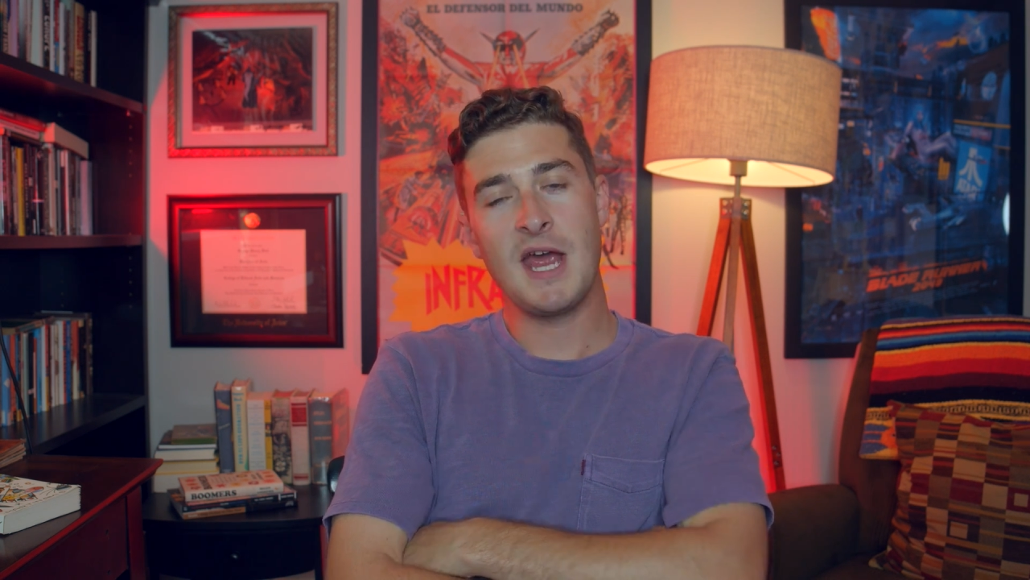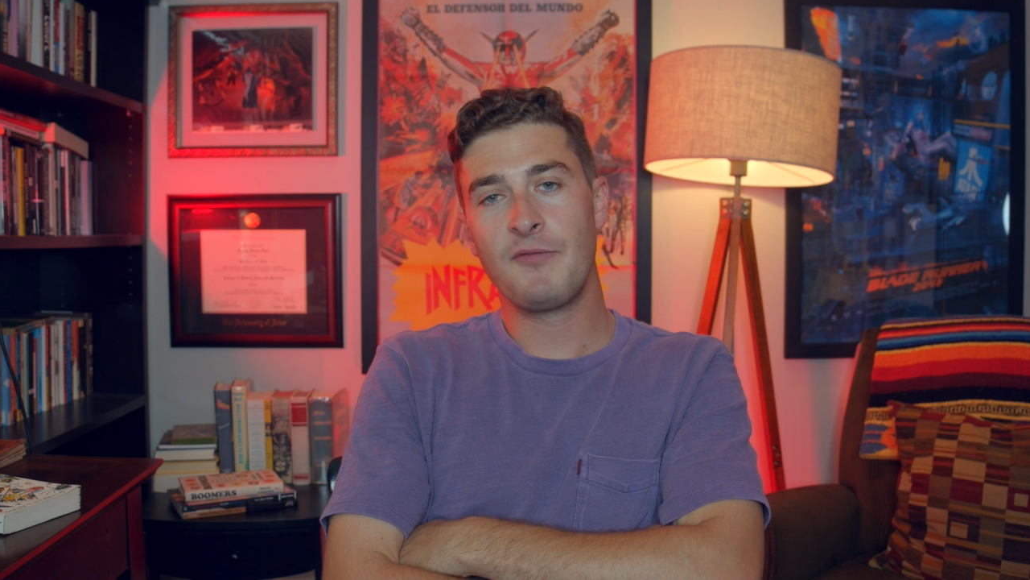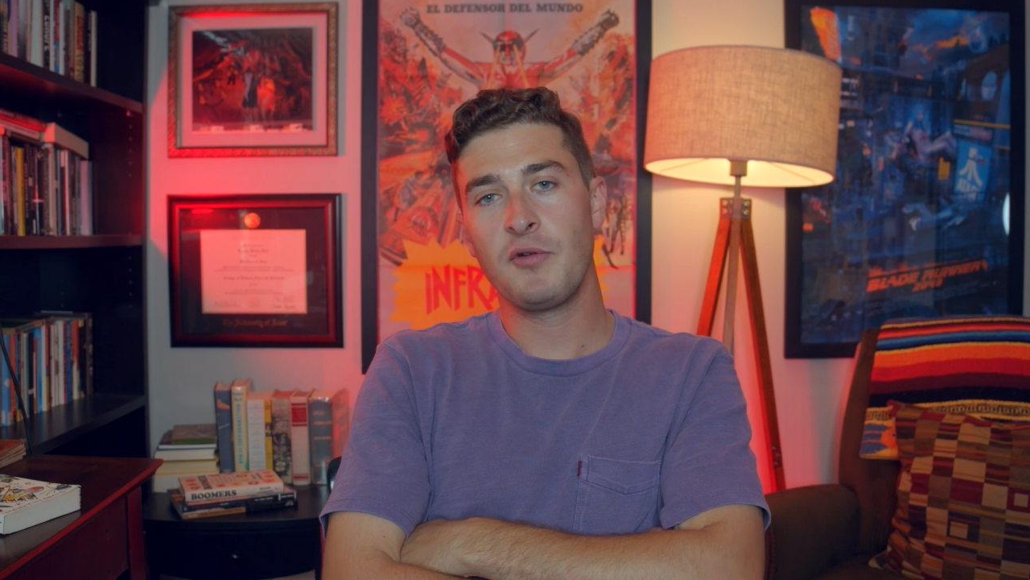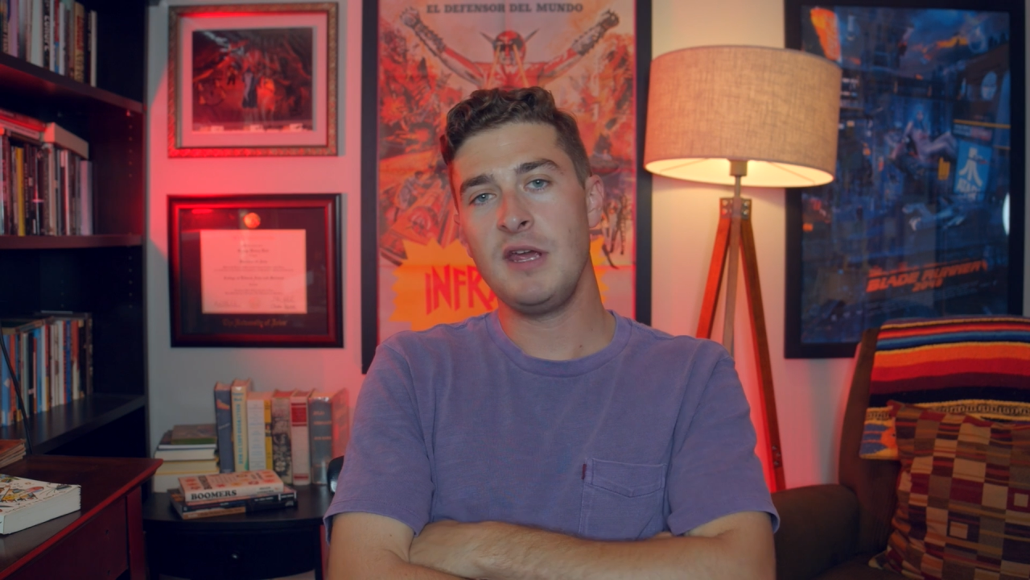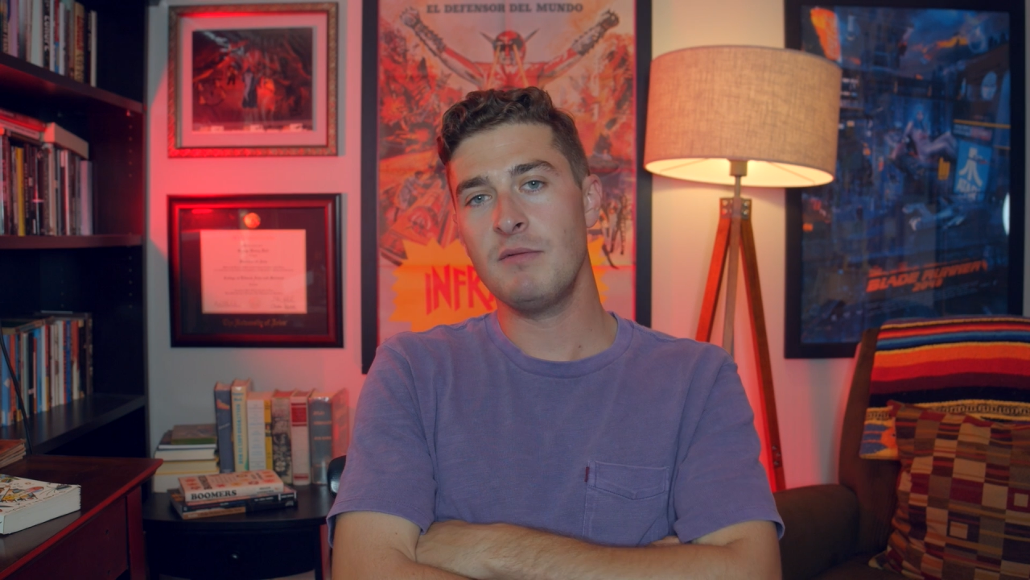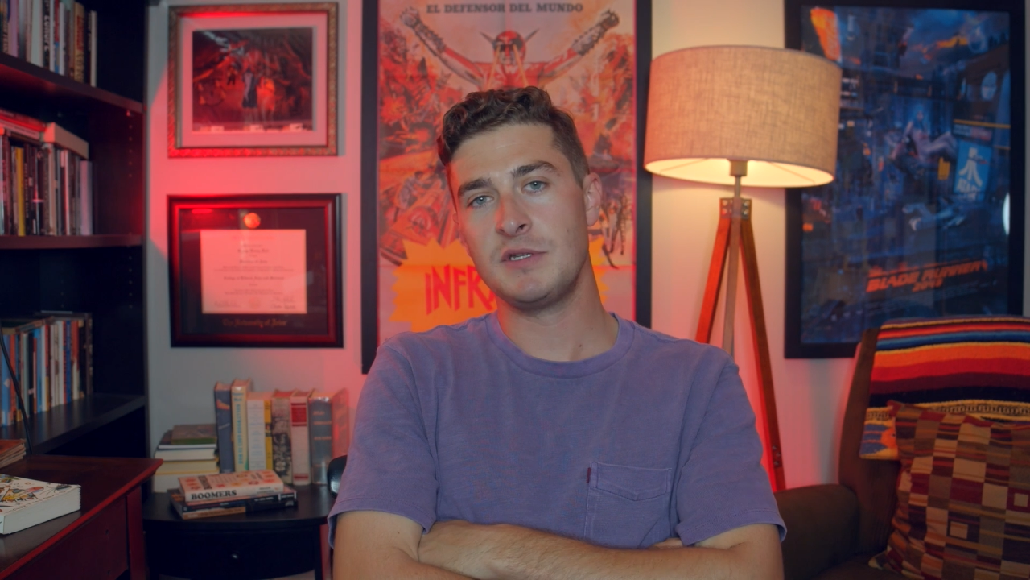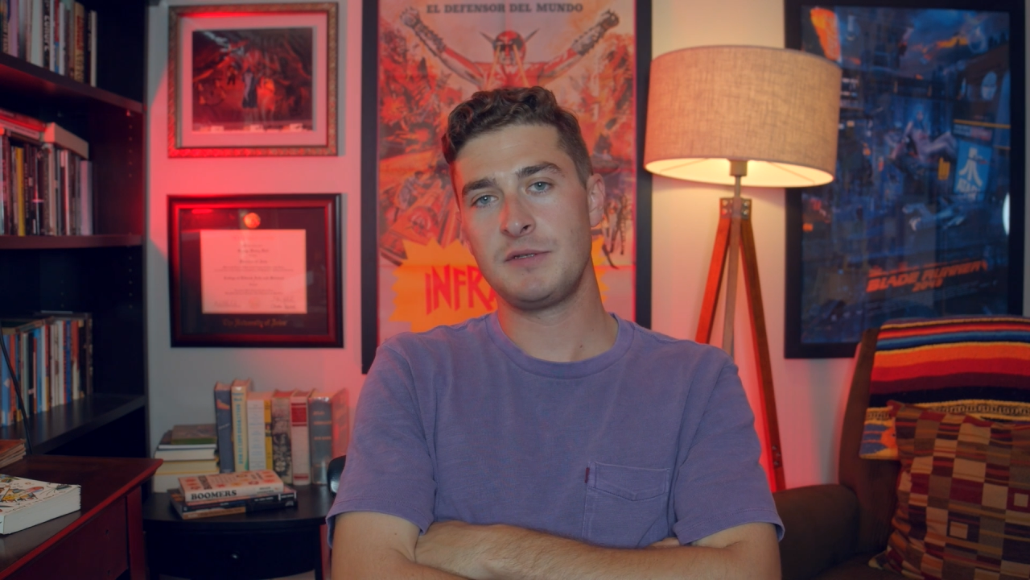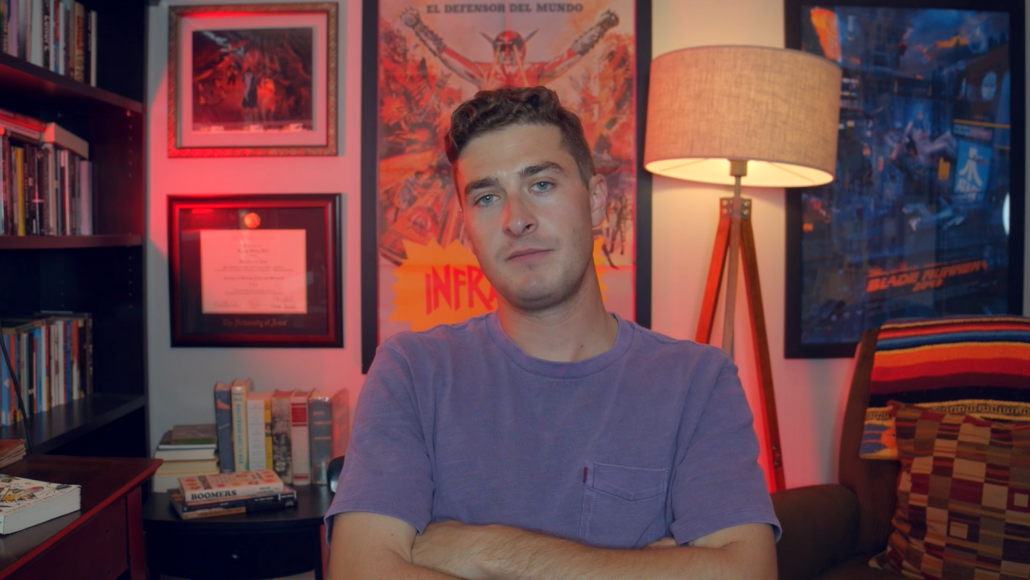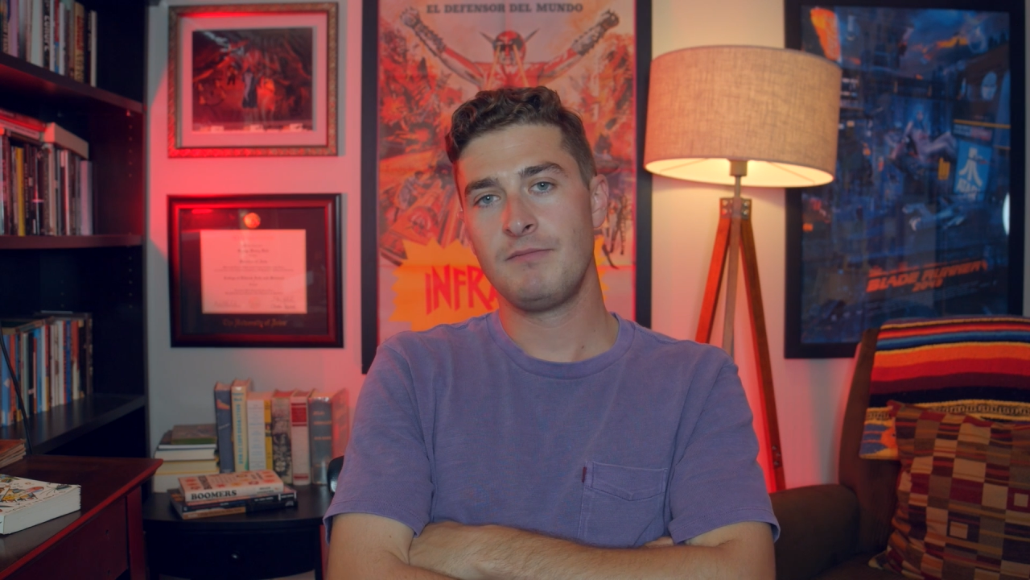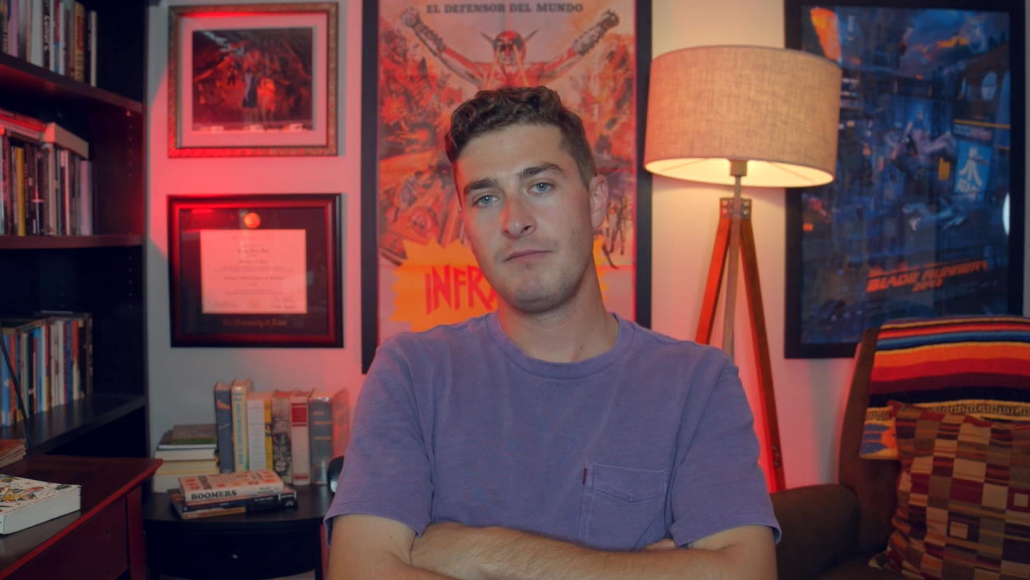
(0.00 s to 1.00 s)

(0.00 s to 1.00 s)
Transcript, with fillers: after he was